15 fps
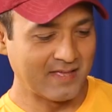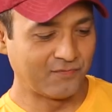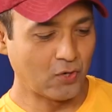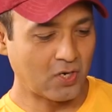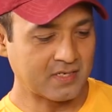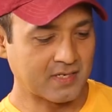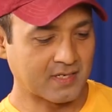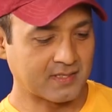If
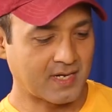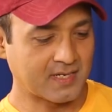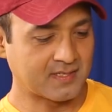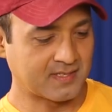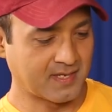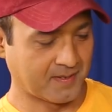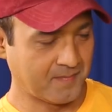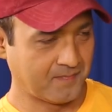not Sartaj
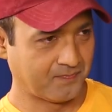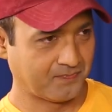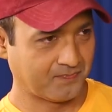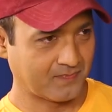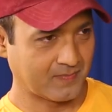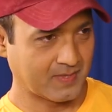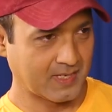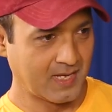Singh,
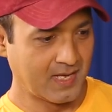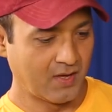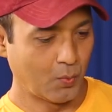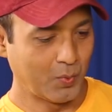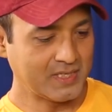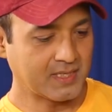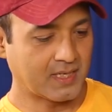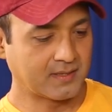
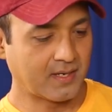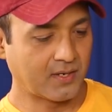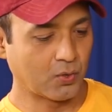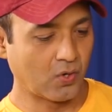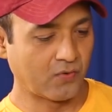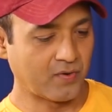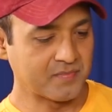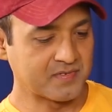which other
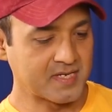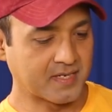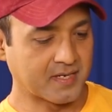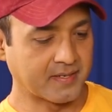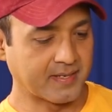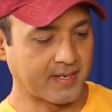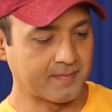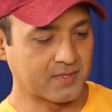role from
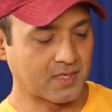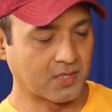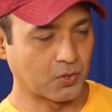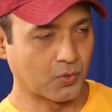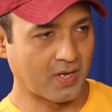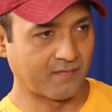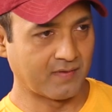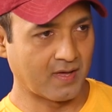Sacred Games
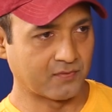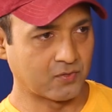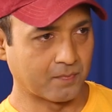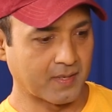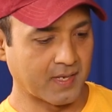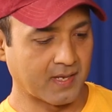you'd have loved to